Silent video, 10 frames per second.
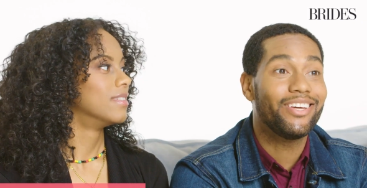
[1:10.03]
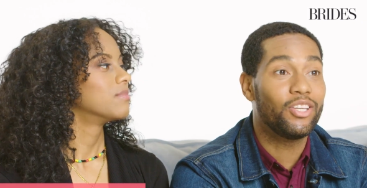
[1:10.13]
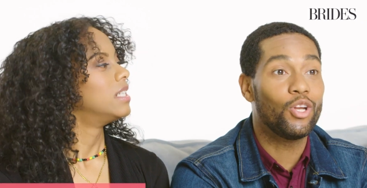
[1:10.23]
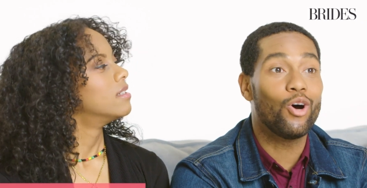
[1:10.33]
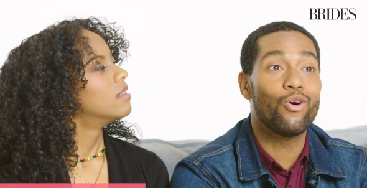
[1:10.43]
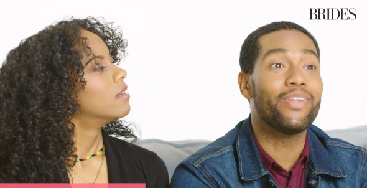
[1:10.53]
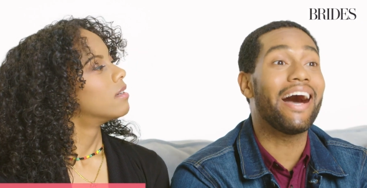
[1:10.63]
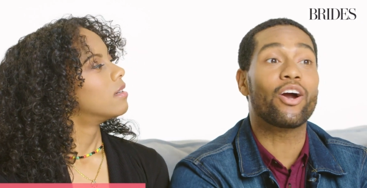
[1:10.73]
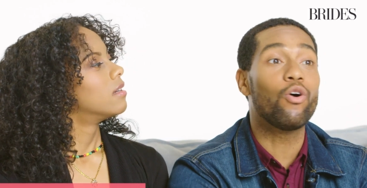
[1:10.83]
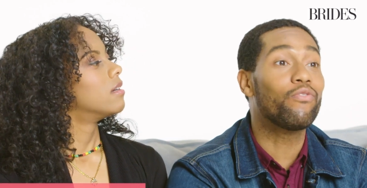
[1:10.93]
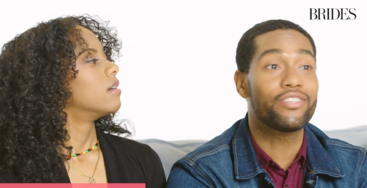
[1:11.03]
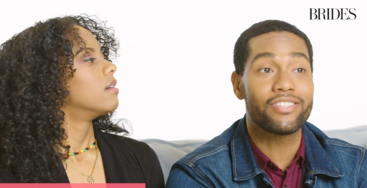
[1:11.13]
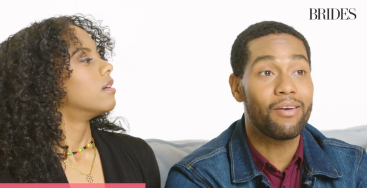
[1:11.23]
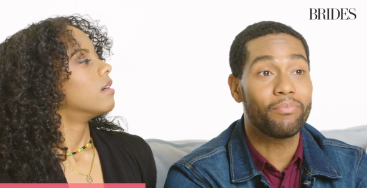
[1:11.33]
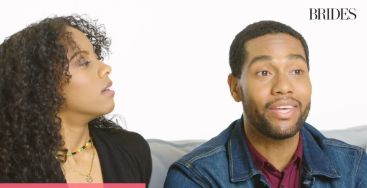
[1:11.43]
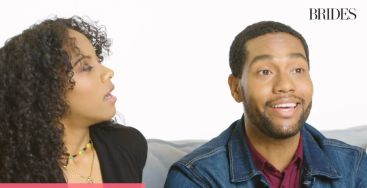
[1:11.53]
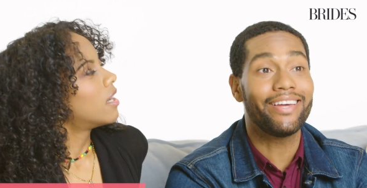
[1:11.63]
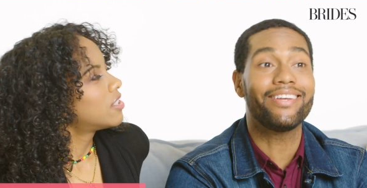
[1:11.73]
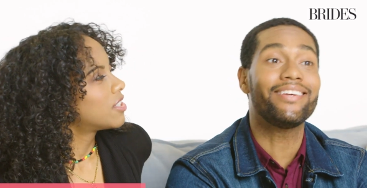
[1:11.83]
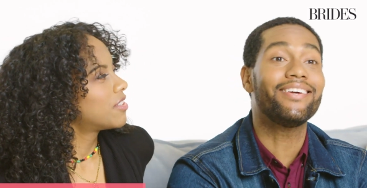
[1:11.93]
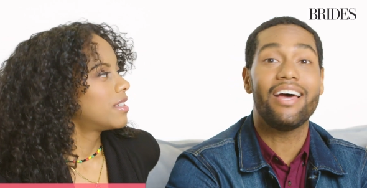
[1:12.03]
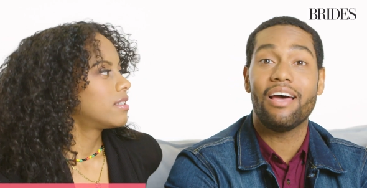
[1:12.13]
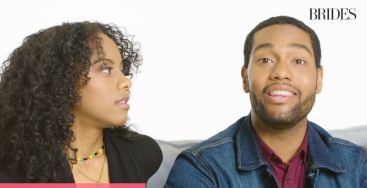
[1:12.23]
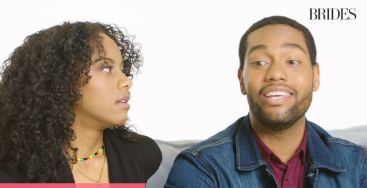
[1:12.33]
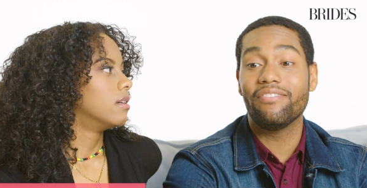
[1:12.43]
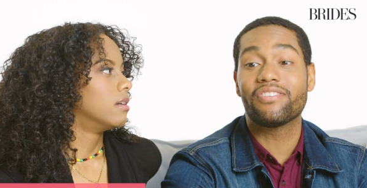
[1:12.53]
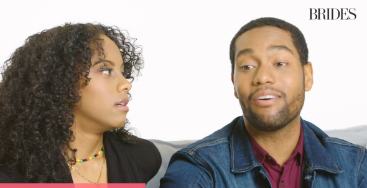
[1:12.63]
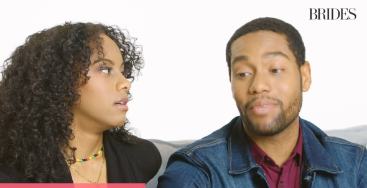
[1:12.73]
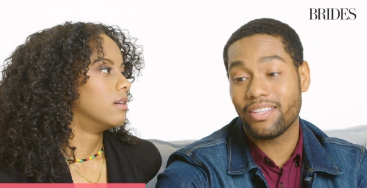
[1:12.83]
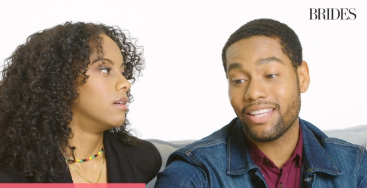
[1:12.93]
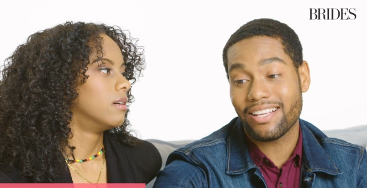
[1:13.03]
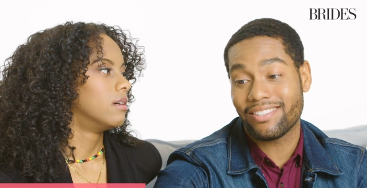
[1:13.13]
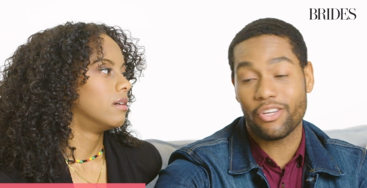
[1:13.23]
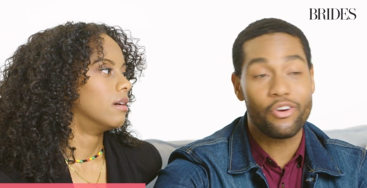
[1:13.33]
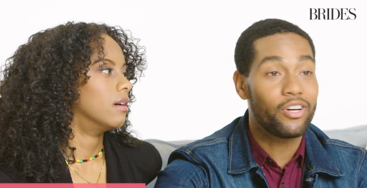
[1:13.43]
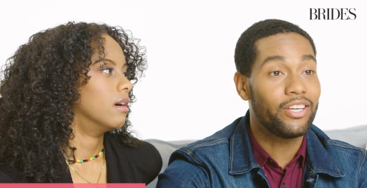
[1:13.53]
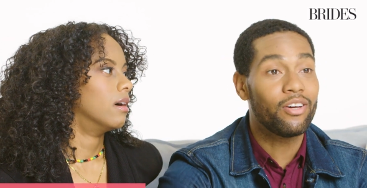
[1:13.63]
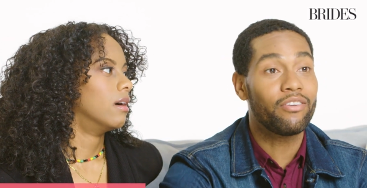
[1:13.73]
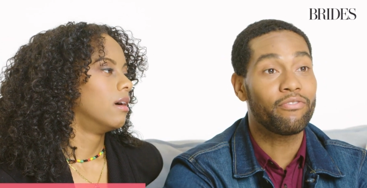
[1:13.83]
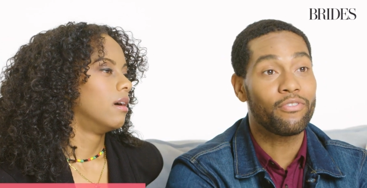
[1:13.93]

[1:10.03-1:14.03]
Speaker 1: you know, knock over something, are you serious? Leave something that's dirty on the